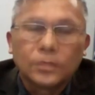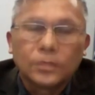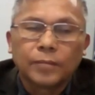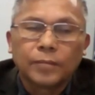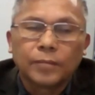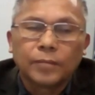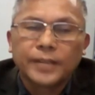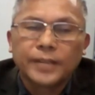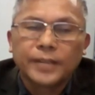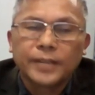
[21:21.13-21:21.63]

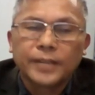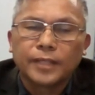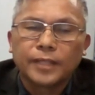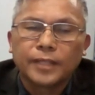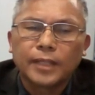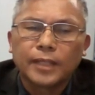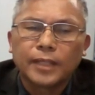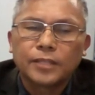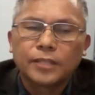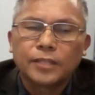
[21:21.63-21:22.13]
supply
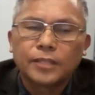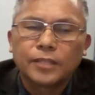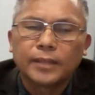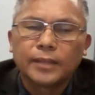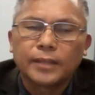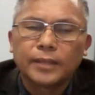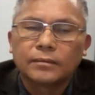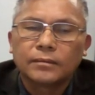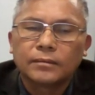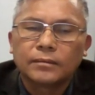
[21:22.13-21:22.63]
chain
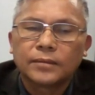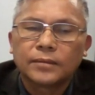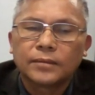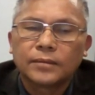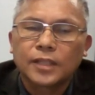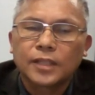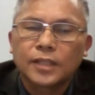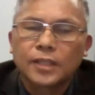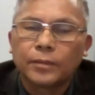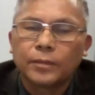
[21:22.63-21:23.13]
management,
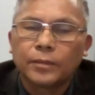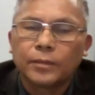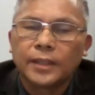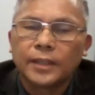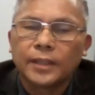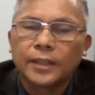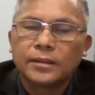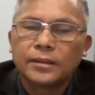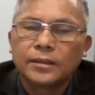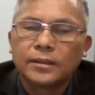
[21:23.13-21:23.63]

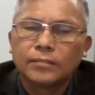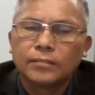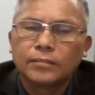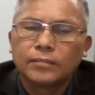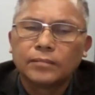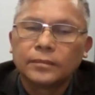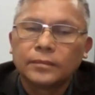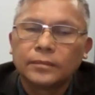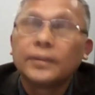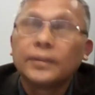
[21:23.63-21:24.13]

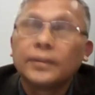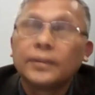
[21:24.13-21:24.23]
transportation